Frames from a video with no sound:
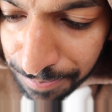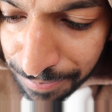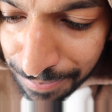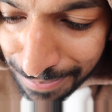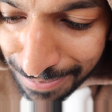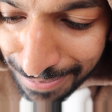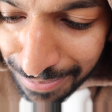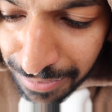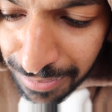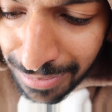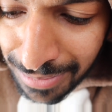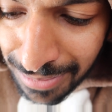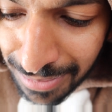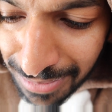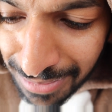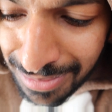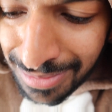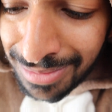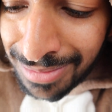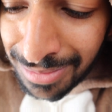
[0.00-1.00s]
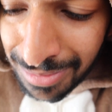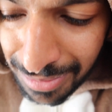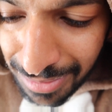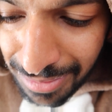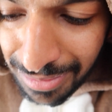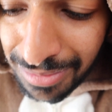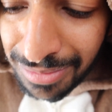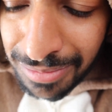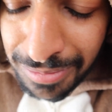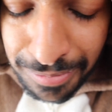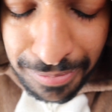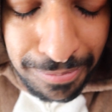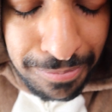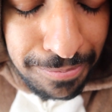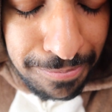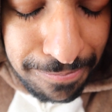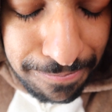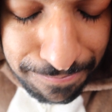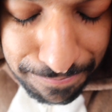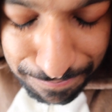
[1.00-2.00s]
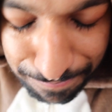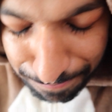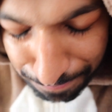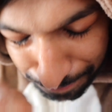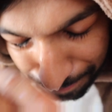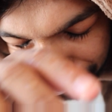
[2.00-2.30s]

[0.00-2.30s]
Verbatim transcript: I don't know. I'm, I'm